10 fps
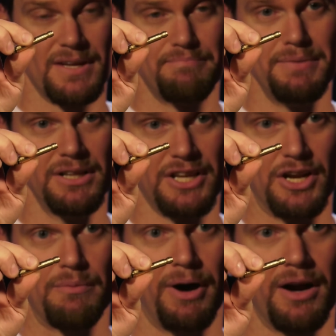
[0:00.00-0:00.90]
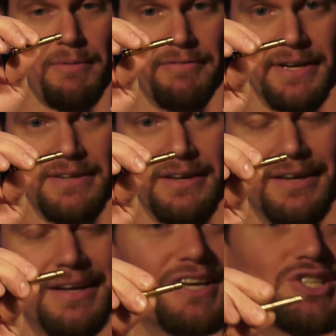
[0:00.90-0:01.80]
milled into the bottom of it.
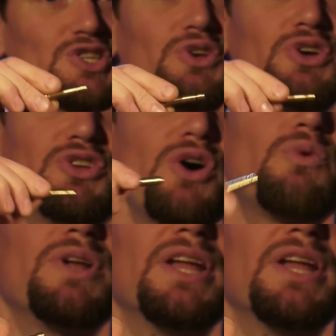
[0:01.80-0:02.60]
So you don't